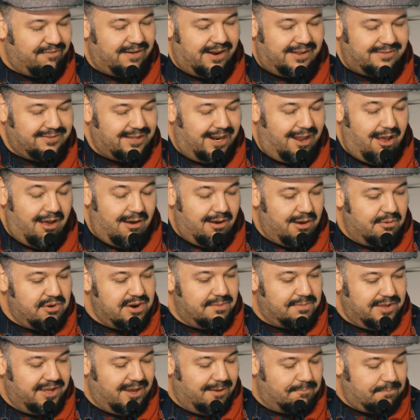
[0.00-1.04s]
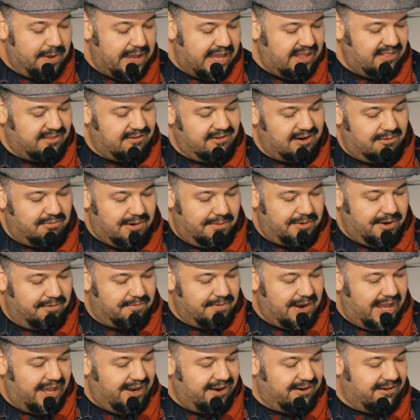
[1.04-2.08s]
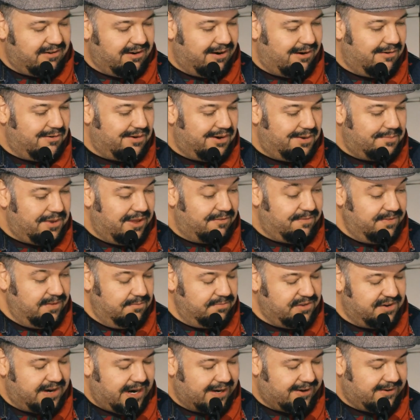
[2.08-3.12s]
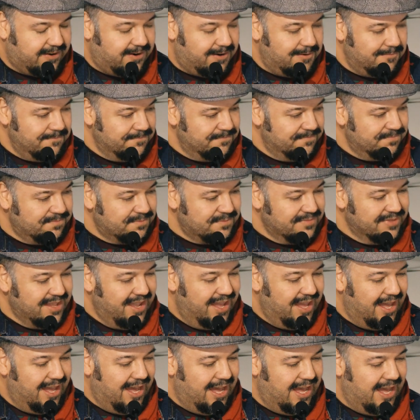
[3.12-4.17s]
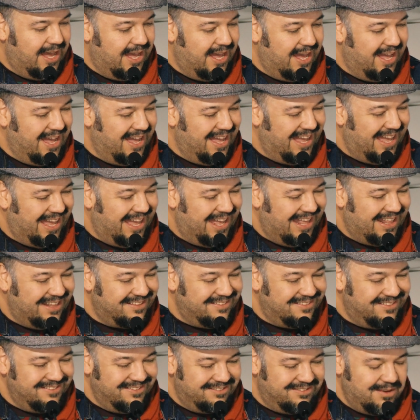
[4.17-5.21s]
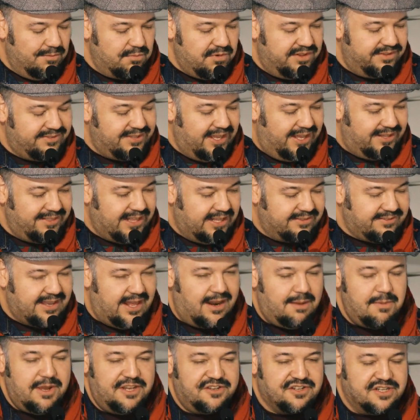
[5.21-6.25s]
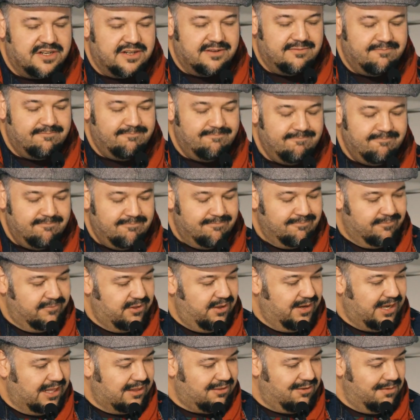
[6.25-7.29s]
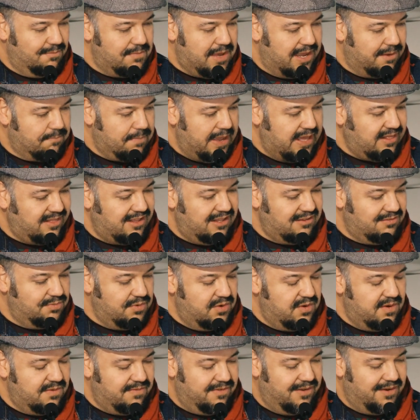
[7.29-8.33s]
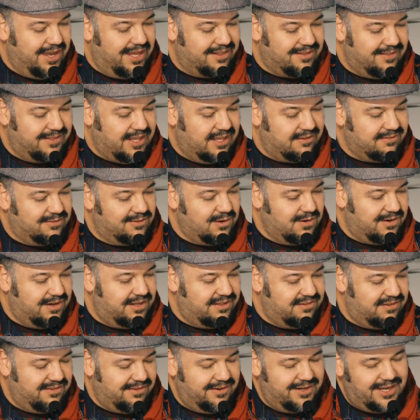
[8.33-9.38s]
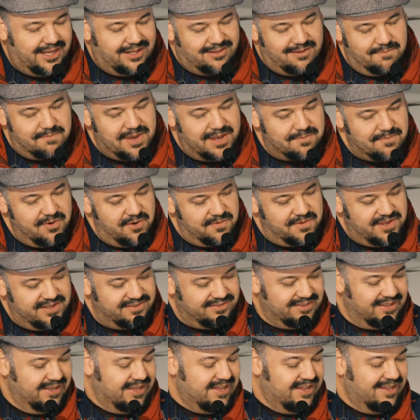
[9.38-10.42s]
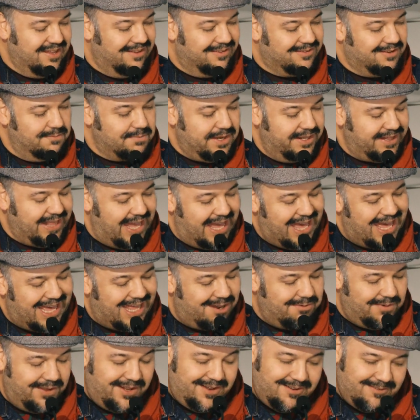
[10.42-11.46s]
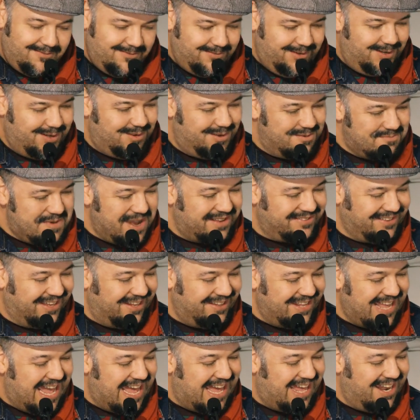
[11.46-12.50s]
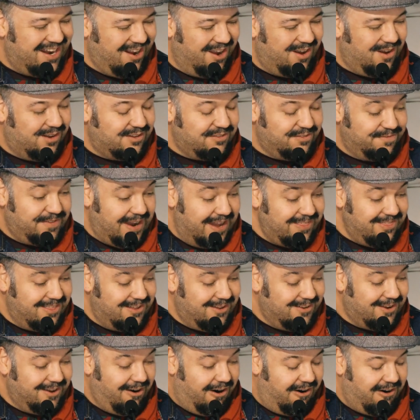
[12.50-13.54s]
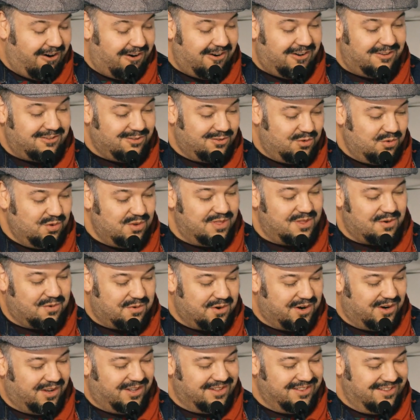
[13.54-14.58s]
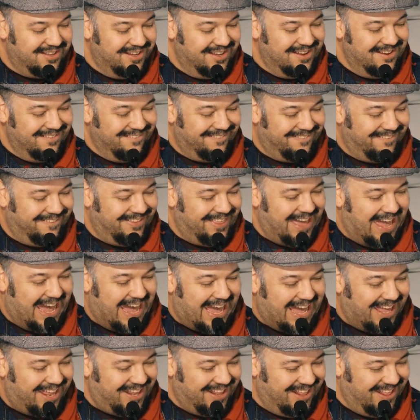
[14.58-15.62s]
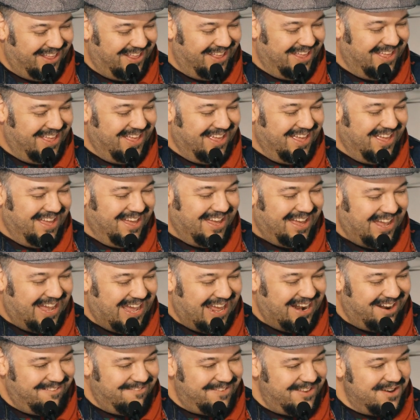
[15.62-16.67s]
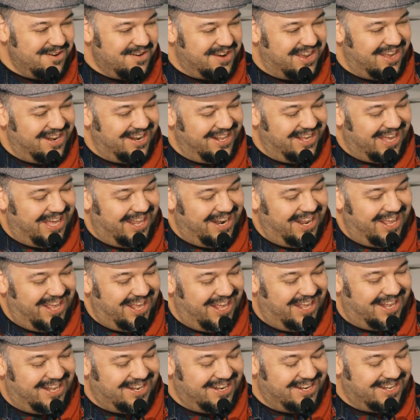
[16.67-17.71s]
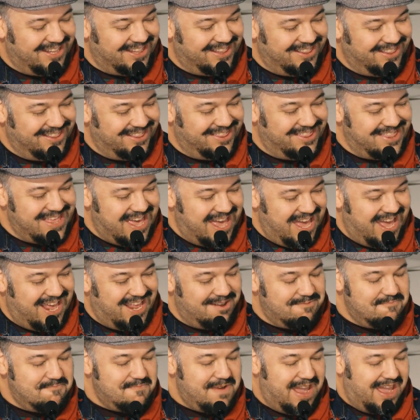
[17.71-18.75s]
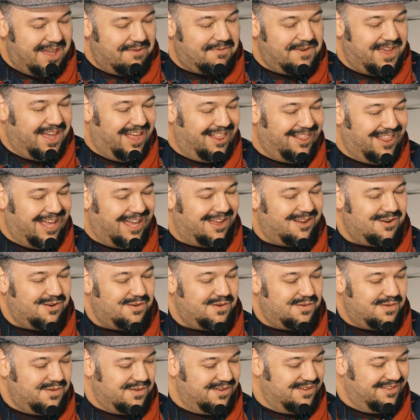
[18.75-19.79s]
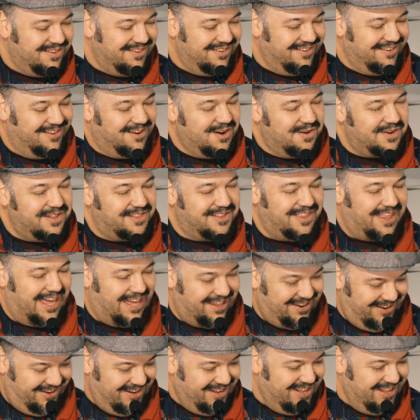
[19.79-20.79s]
And I said, I want to be a painter, I want to be a writer, or I want to be a film director. And someone said, that's animation. You get to make paintings move, you get to tell stories, you get to make movies. So my dad, being a Mexican dad, goes, find the hardest school in the world for that. And if you can get in, then maybe I'll let you go into that.